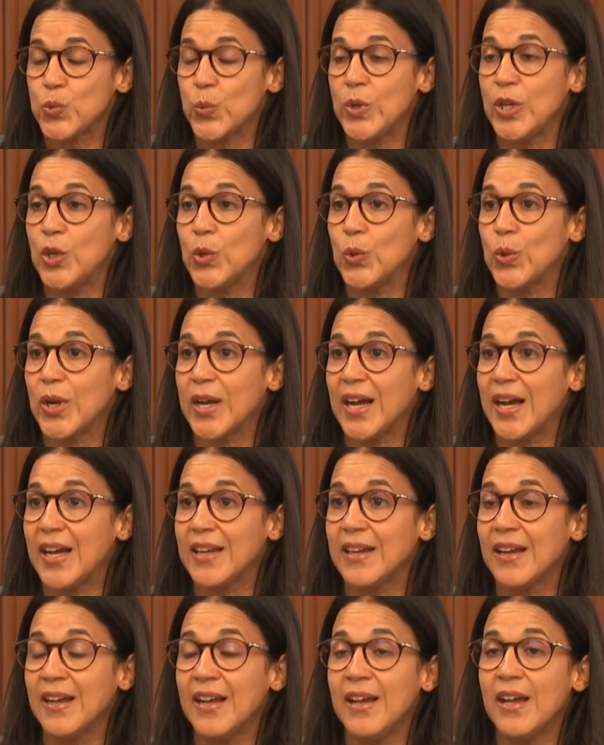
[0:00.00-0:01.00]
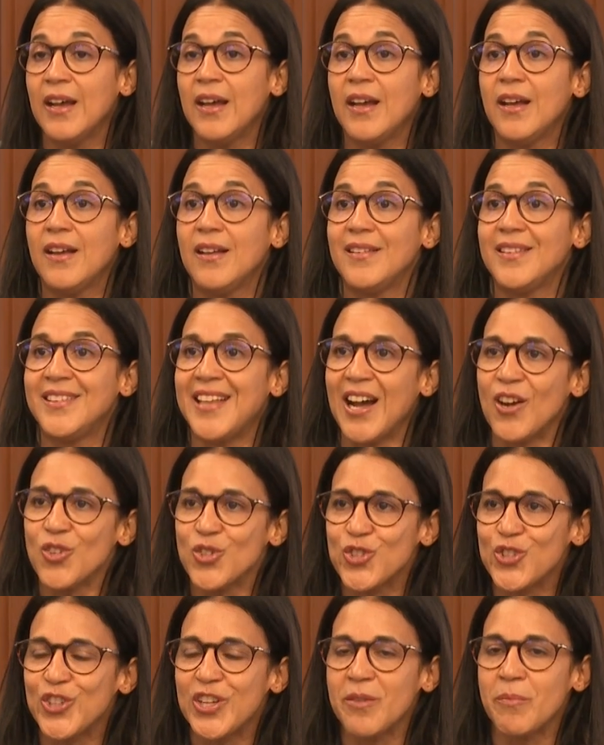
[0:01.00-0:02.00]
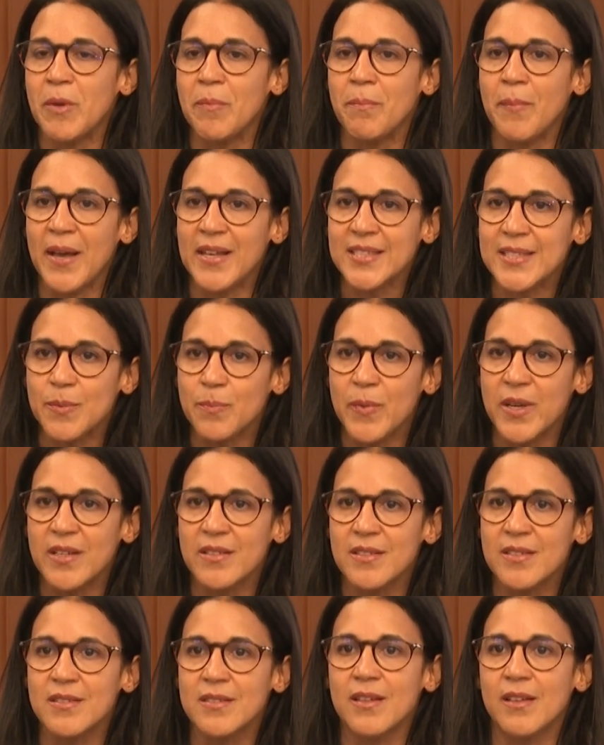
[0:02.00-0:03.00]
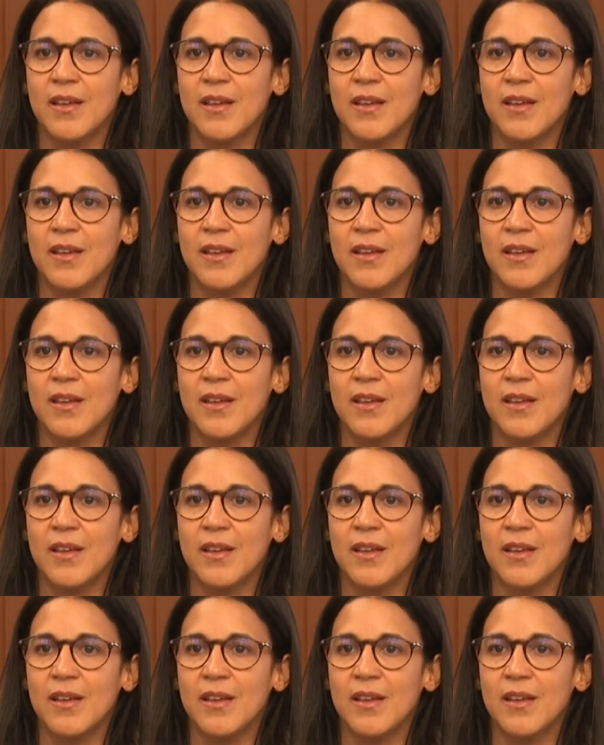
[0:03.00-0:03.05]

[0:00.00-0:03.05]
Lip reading: We look at downstream investments,